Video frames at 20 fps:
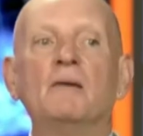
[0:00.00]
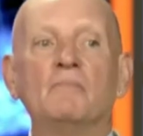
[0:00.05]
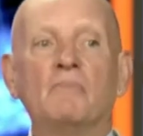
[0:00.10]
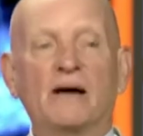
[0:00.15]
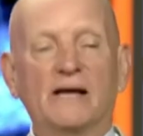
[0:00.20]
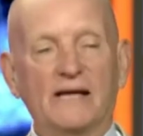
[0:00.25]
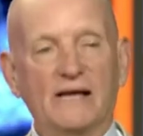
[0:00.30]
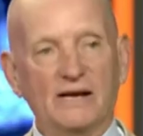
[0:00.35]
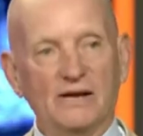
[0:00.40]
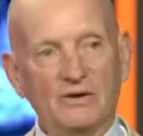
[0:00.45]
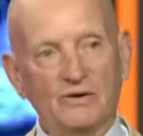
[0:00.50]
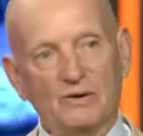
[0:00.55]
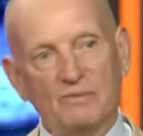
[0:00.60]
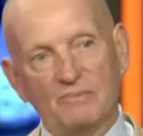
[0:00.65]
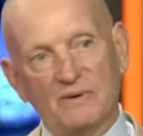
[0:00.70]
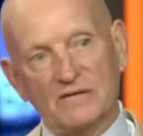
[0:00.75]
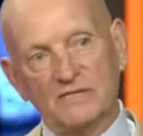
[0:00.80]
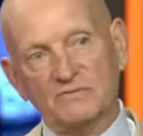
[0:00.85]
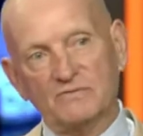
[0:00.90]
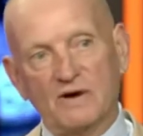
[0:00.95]
by getting your
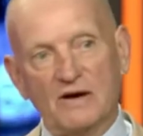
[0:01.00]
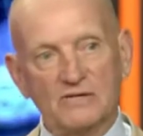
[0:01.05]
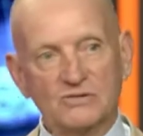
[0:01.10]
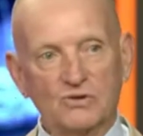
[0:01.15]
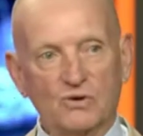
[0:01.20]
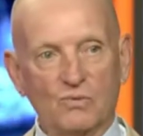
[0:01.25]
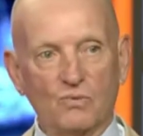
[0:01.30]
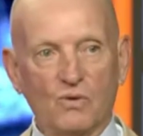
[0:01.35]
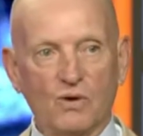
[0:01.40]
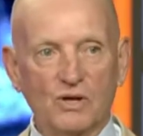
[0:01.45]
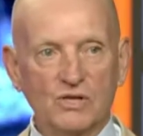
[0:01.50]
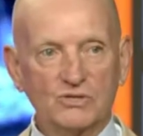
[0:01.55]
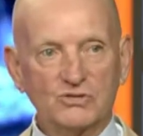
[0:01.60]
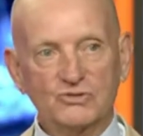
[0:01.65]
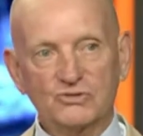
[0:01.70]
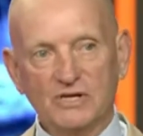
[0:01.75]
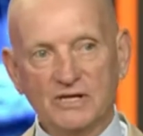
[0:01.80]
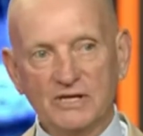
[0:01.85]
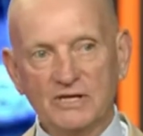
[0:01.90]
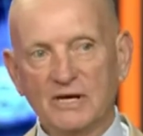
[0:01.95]
best friends on Wall
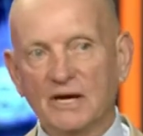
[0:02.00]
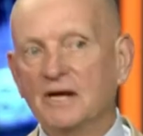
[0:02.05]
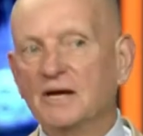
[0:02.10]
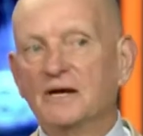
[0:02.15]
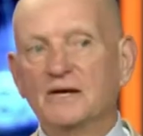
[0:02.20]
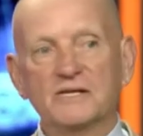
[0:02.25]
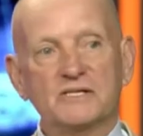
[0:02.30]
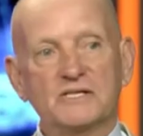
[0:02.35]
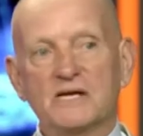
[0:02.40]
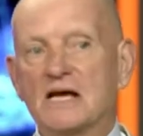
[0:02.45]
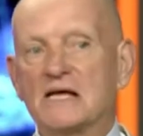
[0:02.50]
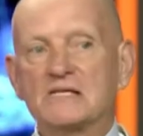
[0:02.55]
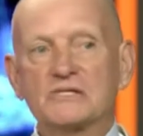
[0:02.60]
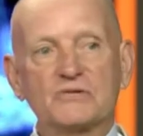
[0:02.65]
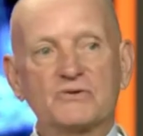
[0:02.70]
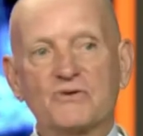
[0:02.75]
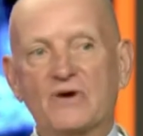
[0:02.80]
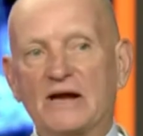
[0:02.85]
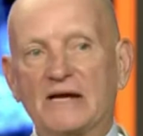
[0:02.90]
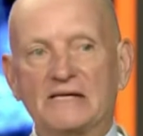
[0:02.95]
Street to say it's a
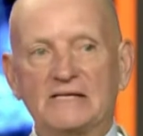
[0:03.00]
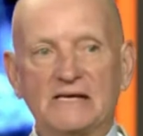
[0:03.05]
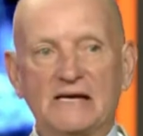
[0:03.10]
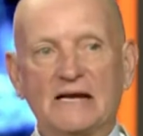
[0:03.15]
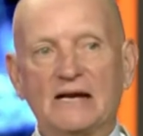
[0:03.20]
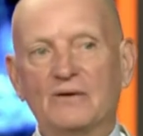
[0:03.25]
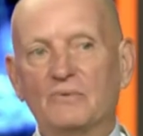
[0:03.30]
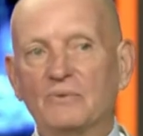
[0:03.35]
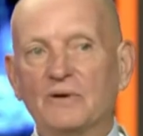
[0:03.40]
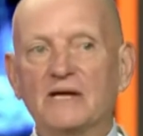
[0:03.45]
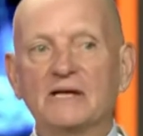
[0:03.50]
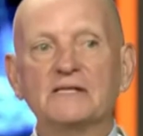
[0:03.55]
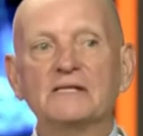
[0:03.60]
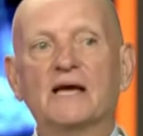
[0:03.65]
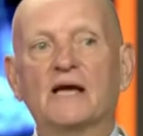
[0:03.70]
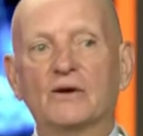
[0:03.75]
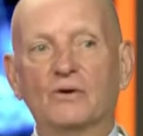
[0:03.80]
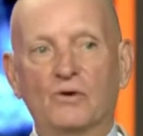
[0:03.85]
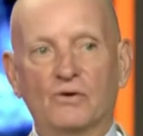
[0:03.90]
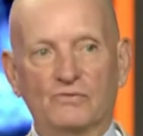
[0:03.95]
great deal and we can
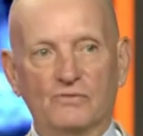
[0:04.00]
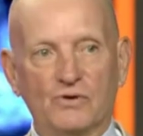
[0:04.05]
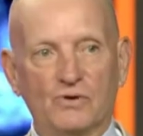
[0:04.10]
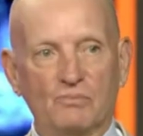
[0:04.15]
take it off your